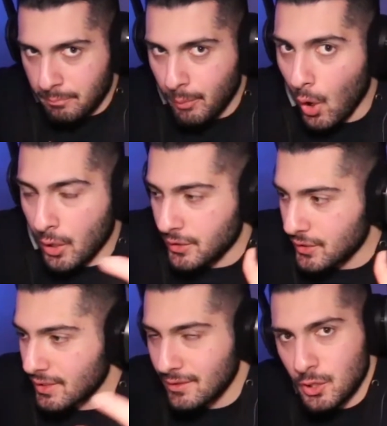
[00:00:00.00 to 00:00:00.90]

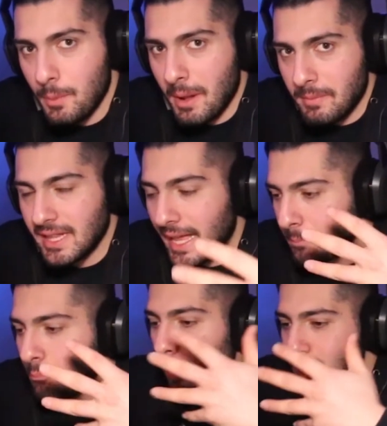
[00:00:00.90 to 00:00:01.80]
bars. You know what I mean? Like
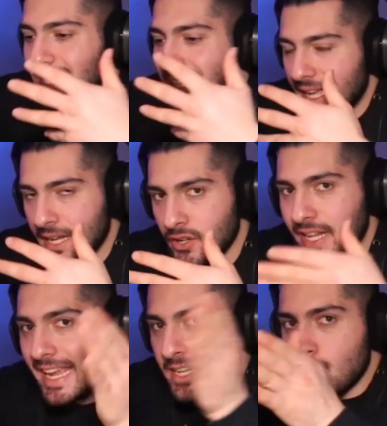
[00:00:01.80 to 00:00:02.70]

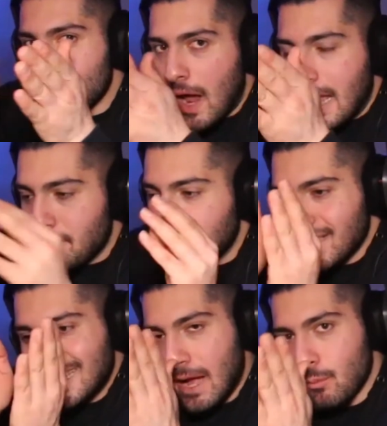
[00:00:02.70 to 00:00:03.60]
multi-layered inner rhyming,
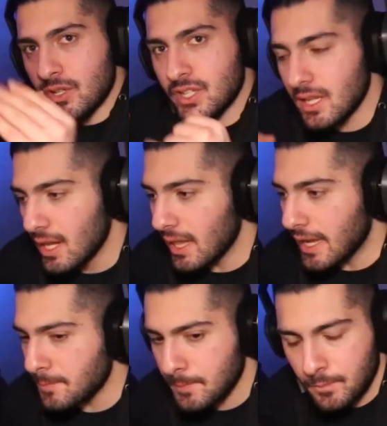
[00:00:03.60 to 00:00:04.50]
sandwiching.
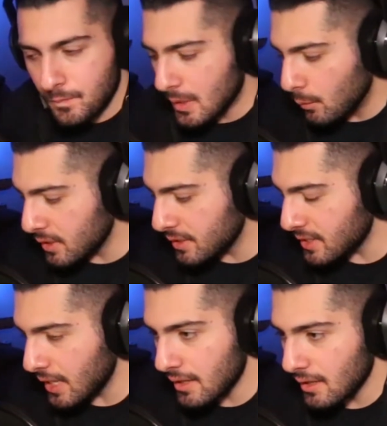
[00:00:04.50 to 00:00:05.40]
Like, what did he
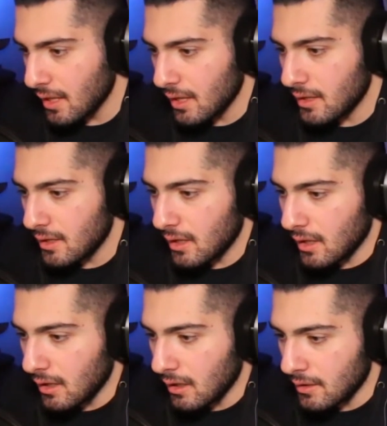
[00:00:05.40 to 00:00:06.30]
say?
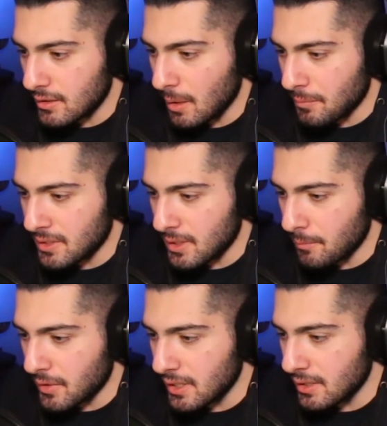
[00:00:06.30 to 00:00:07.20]
Uh, something,
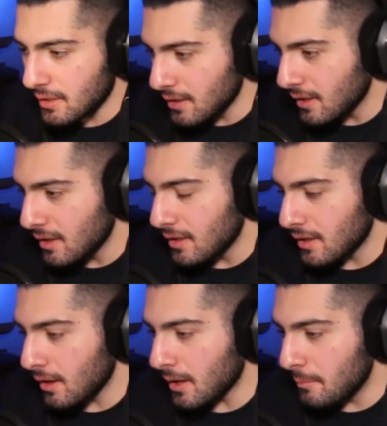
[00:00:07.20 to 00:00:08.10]
something.
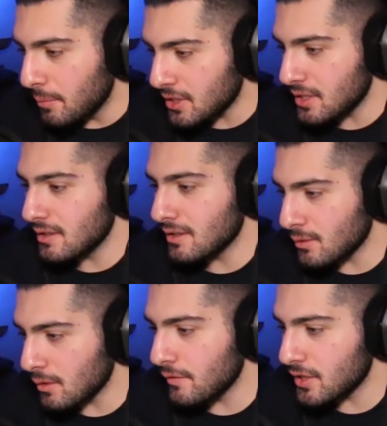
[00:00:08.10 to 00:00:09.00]
Got ambition, ambition,
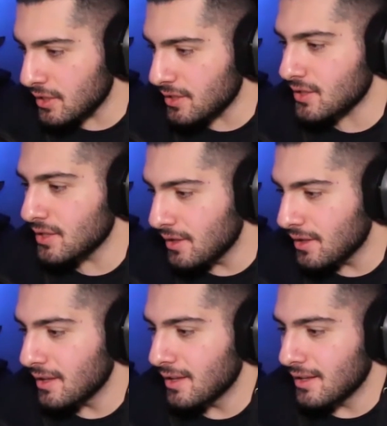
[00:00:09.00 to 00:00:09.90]
sort of vicious.
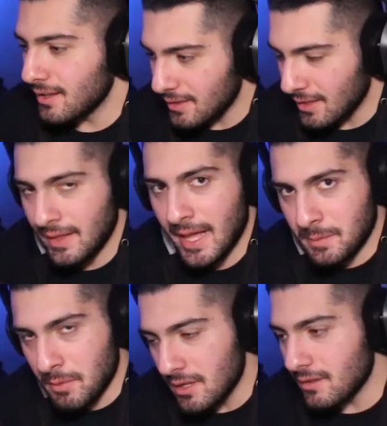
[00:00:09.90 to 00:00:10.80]
Yep, that's me.
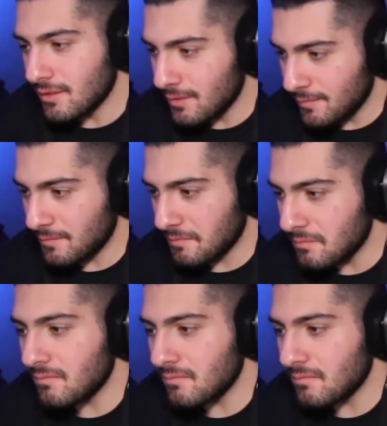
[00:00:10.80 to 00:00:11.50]
That's me. artistic